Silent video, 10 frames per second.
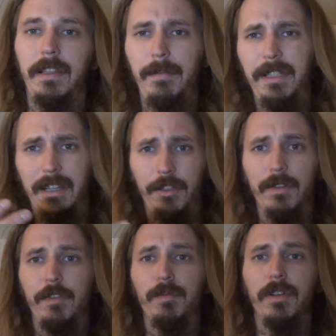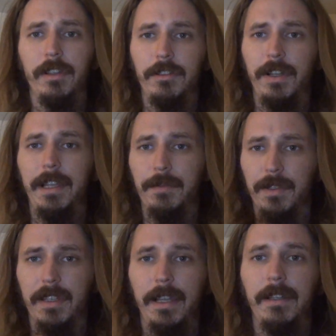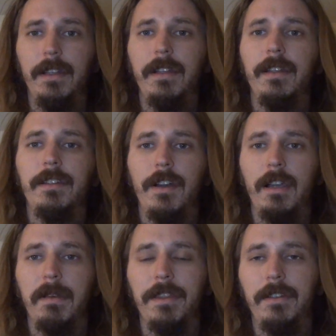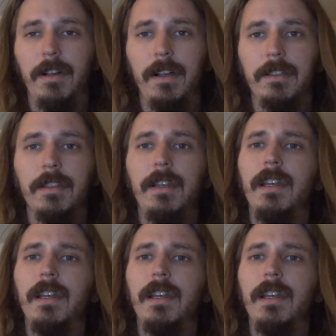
and let me tell you a few more of their traits once I talk about the dogs.